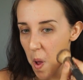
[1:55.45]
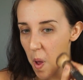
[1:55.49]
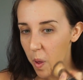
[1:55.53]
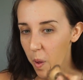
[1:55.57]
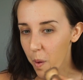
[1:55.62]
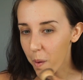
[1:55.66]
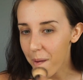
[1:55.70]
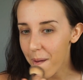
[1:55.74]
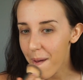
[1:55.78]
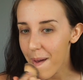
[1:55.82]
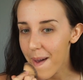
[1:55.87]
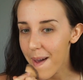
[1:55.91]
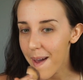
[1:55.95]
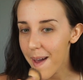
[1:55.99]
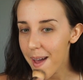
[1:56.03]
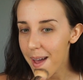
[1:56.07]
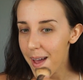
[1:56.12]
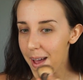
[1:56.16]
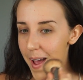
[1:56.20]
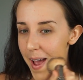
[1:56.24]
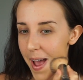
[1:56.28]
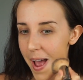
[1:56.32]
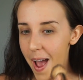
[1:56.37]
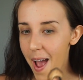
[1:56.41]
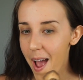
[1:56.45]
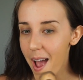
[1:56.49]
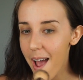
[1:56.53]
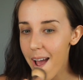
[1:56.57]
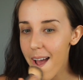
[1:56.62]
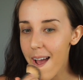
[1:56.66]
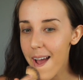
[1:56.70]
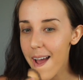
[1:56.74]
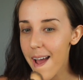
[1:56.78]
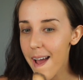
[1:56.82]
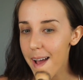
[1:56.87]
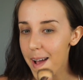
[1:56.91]
Okay,
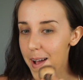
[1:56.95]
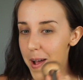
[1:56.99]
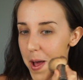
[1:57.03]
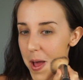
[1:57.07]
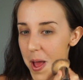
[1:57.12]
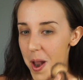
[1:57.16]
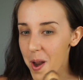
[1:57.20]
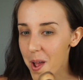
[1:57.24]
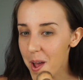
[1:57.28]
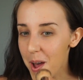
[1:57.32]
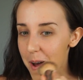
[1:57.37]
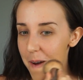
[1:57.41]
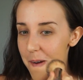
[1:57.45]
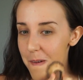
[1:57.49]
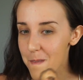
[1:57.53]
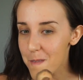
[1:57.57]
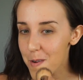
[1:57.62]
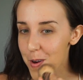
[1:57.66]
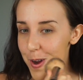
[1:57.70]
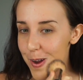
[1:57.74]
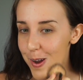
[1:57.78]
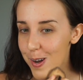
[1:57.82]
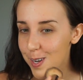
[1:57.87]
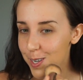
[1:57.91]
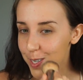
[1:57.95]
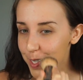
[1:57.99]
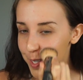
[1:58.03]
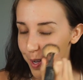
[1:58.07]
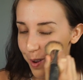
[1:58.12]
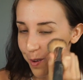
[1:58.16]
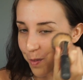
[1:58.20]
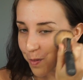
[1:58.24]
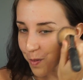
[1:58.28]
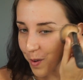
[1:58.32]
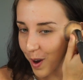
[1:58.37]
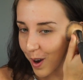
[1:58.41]
good coverage
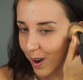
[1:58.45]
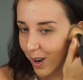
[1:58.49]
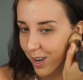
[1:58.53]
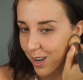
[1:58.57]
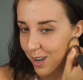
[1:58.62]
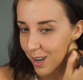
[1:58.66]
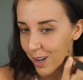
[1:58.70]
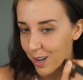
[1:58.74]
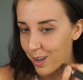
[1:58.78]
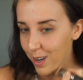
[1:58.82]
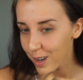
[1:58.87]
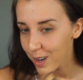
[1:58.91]
so far.